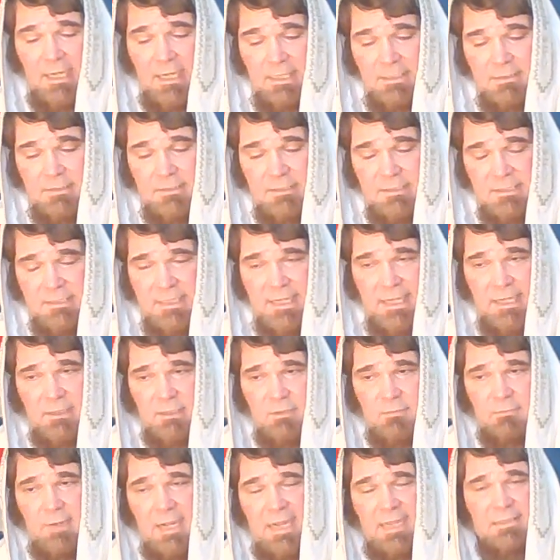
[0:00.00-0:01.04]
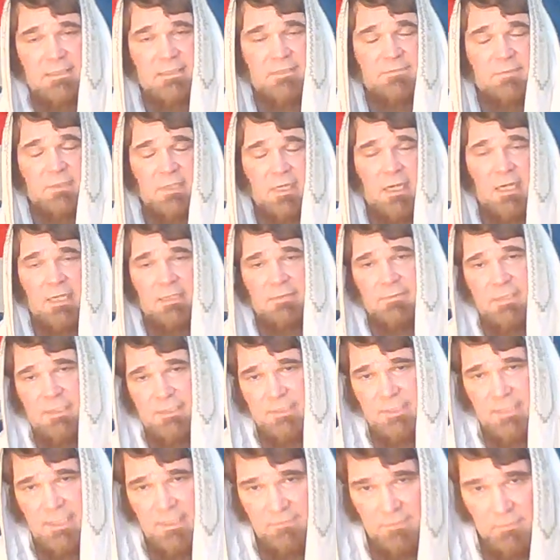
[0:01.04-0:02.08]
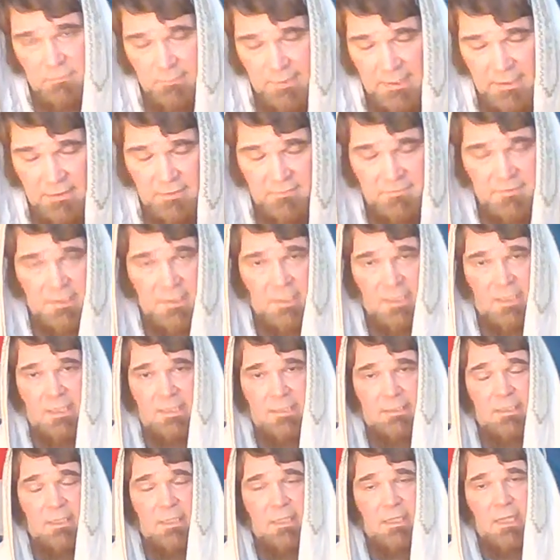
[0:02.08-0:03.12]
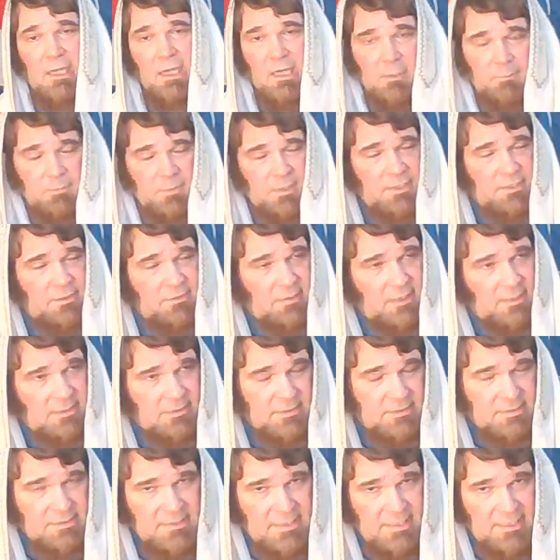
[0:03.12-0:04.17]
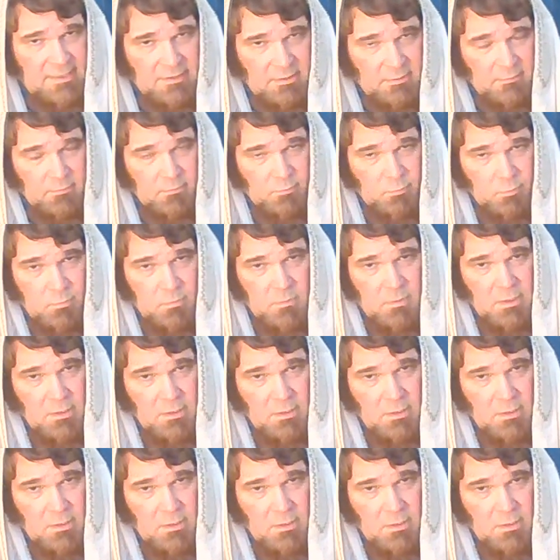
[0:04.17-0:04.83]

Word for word: understand the ways of God unless you have the will of God helping you understand the